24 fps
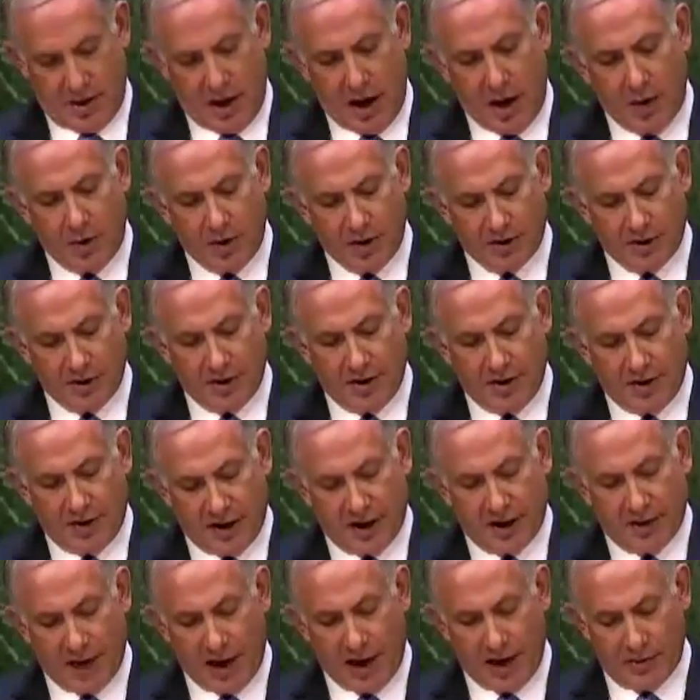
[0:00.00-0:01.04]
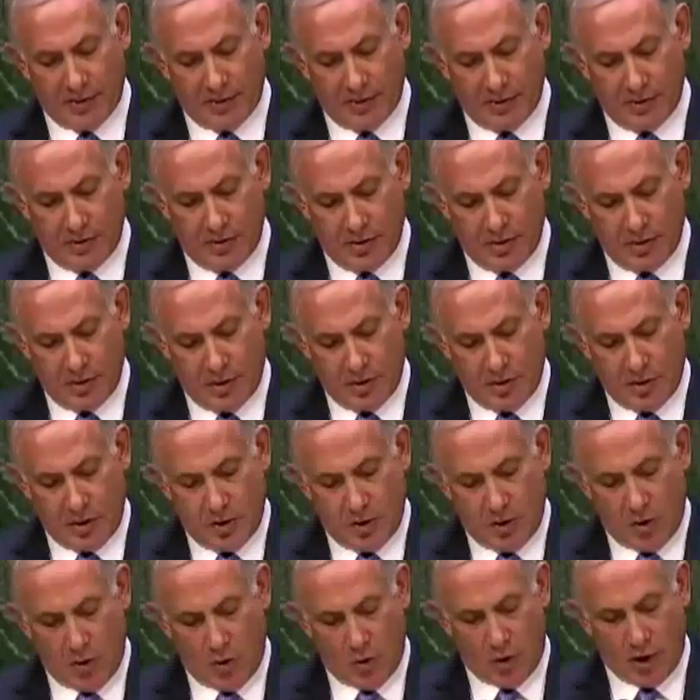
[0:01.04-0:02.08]
I want you to think about
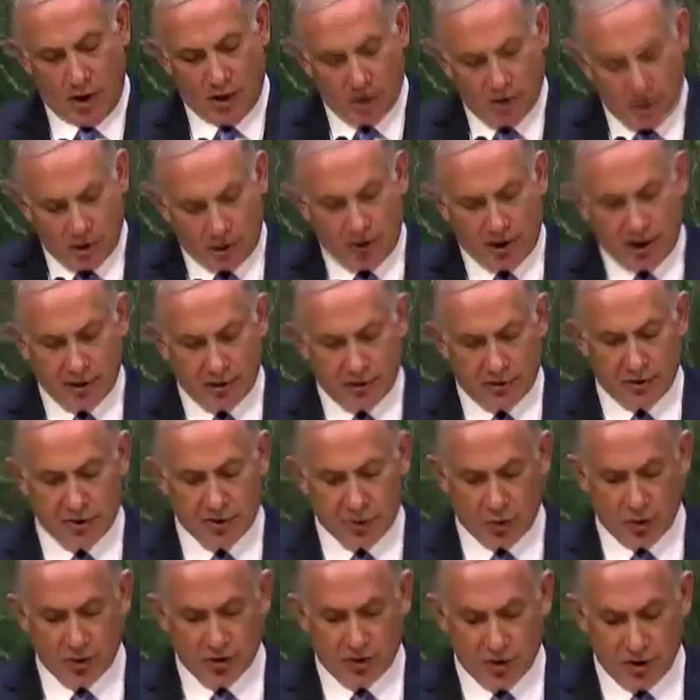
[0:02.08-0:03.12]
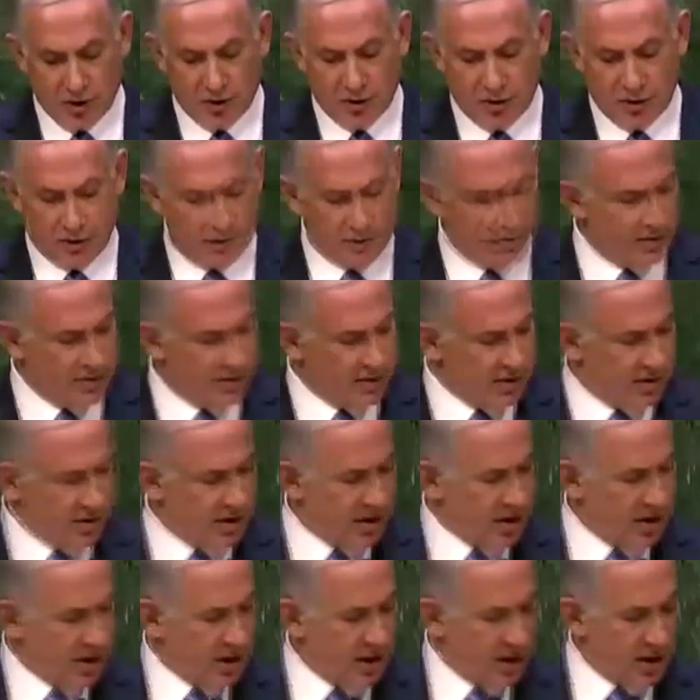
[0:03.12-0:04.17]
what your countries would do
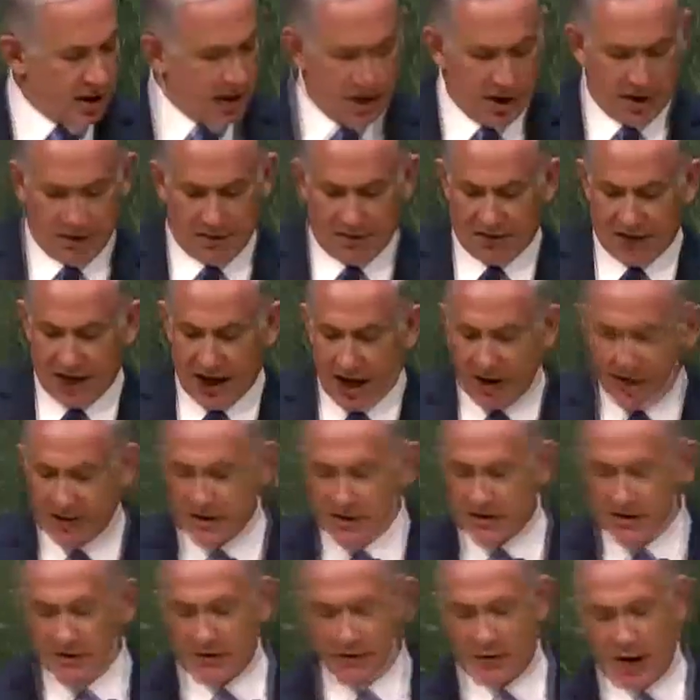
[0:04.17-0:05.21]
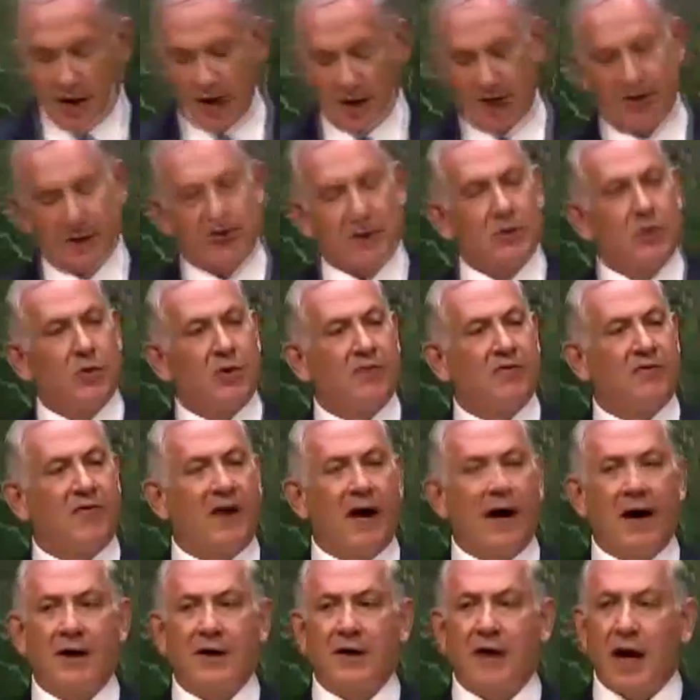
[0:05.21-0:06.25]
if thousands of rockets were
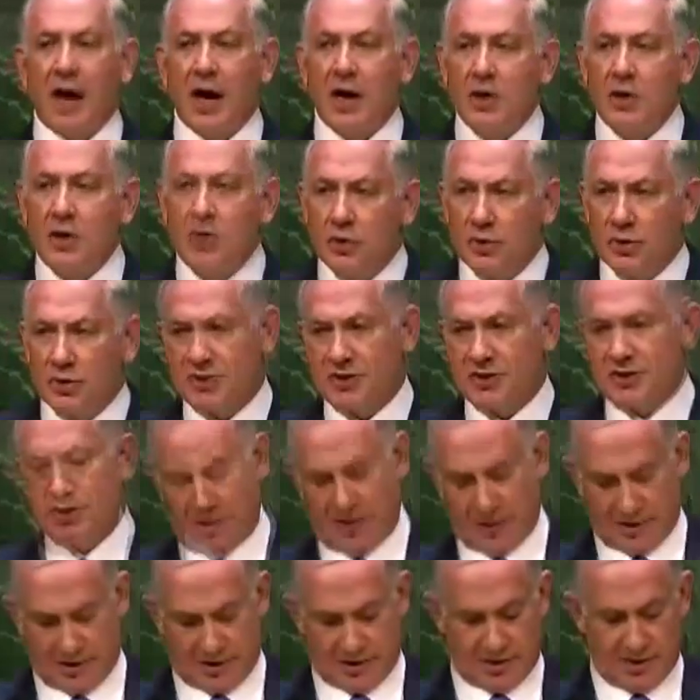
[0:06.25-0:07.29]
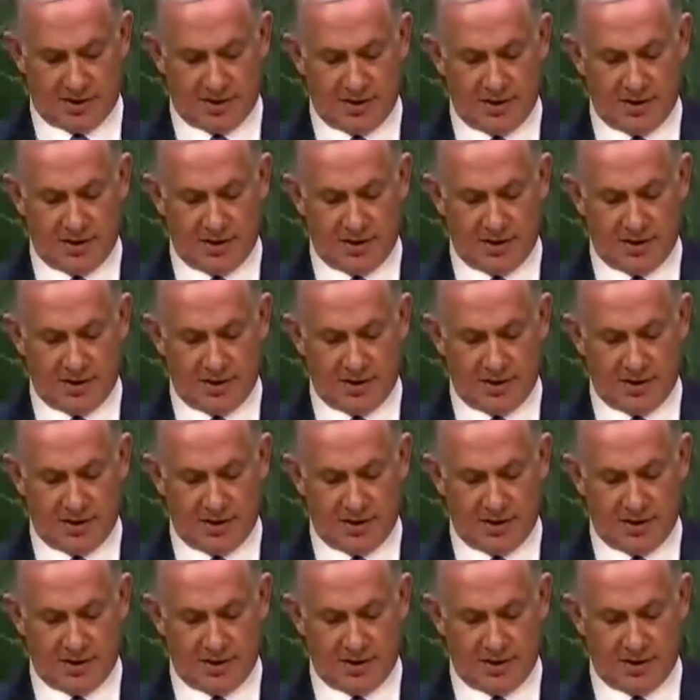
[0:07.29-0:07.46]
fired at your cities.